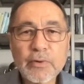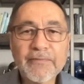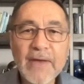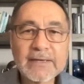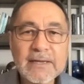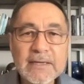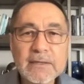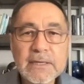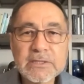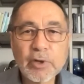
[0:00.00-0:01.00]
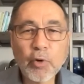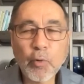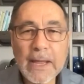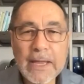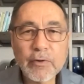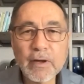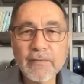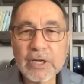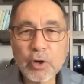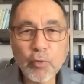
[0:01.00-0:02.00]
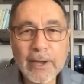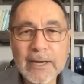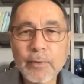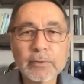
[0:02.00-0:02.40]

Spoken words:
In fact, he's the creator of an incredible